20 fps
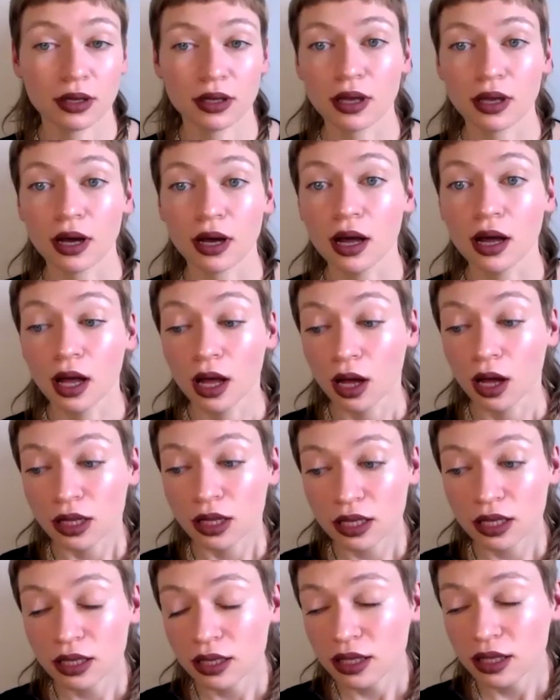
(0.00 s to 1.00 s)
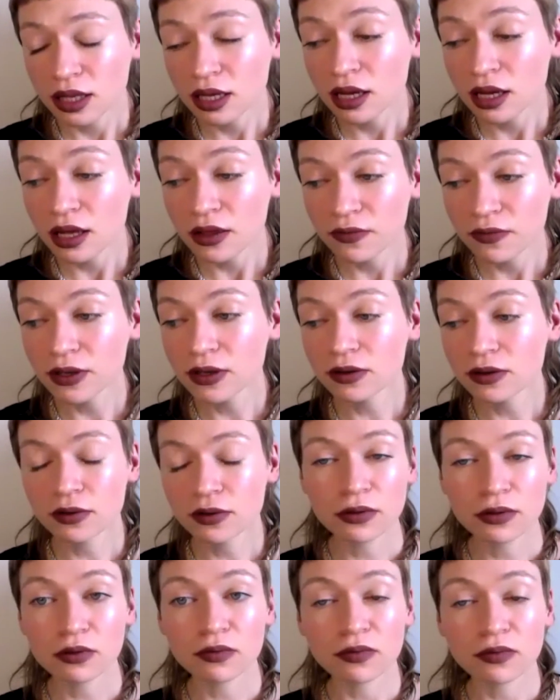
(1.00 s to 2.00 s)
yeah. Like, yeah, I think
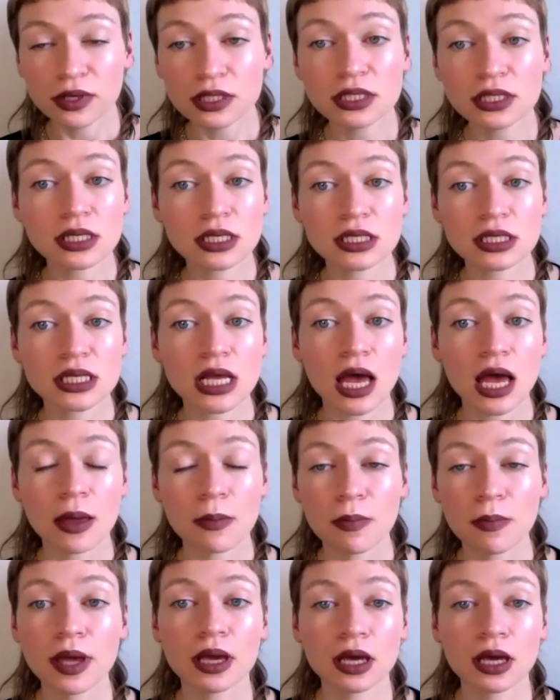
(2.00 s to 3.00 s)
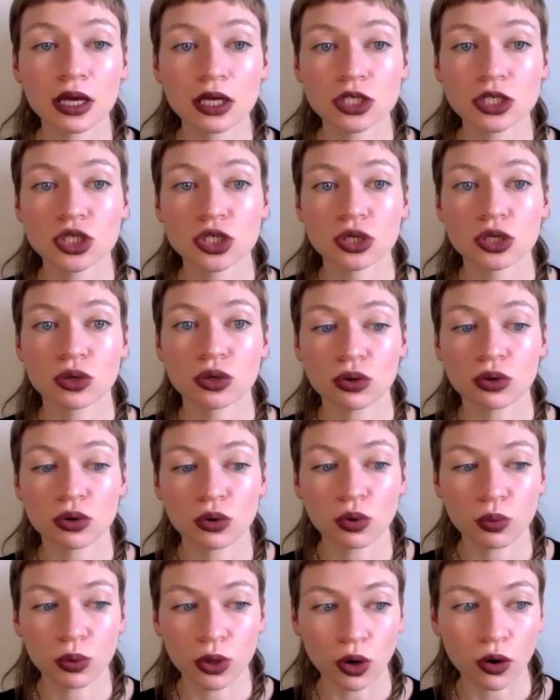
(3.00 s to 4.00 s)
this is a big issue
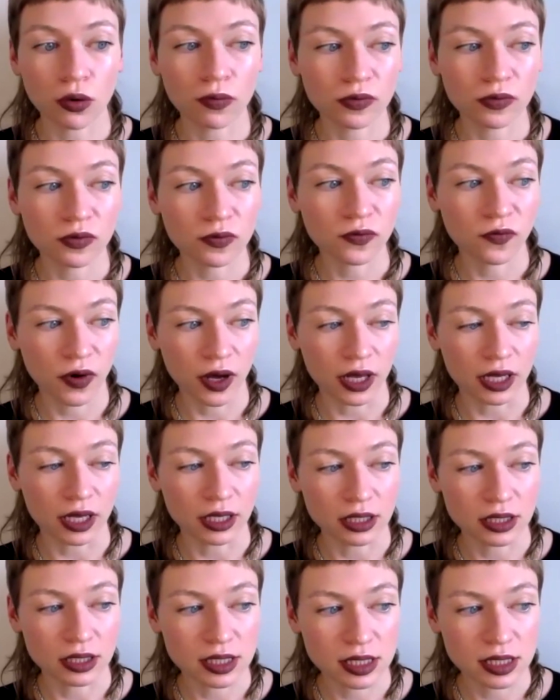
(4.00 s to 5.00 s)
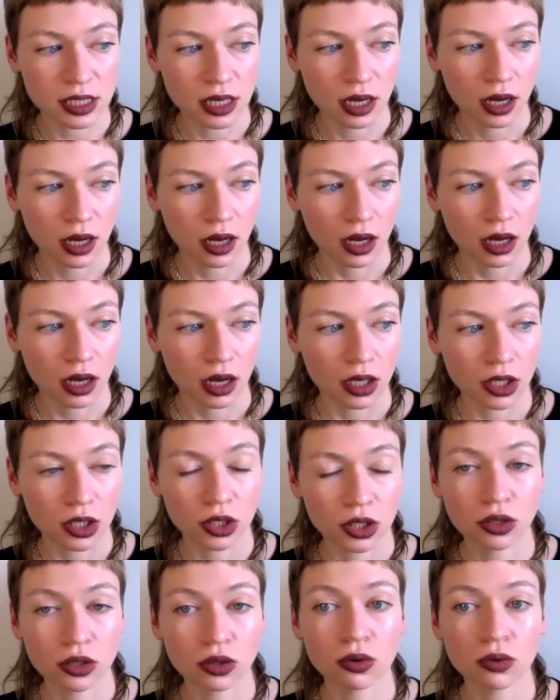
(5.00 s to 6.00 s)
we often face.
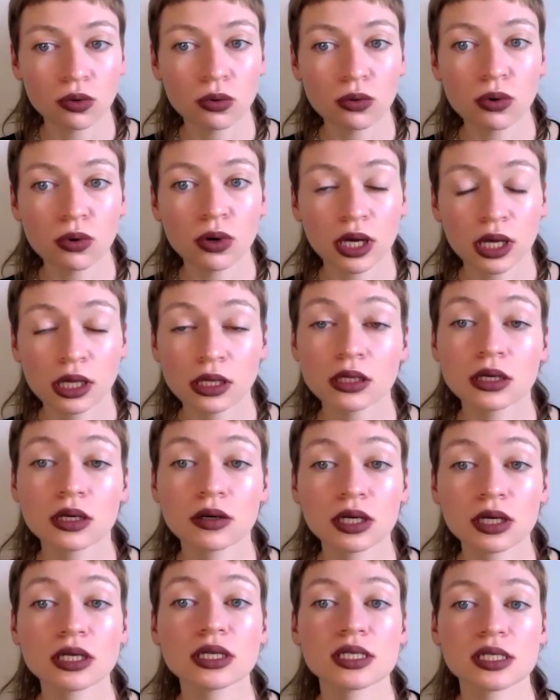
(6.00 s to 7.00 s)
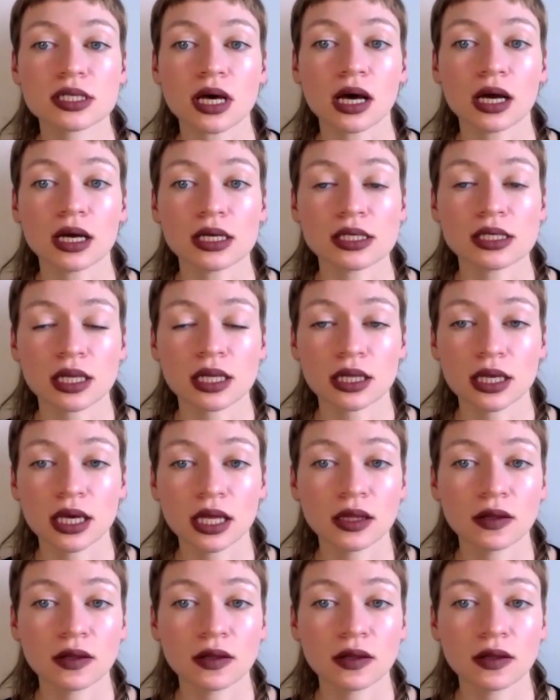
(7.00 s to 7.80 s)
You can criticize and get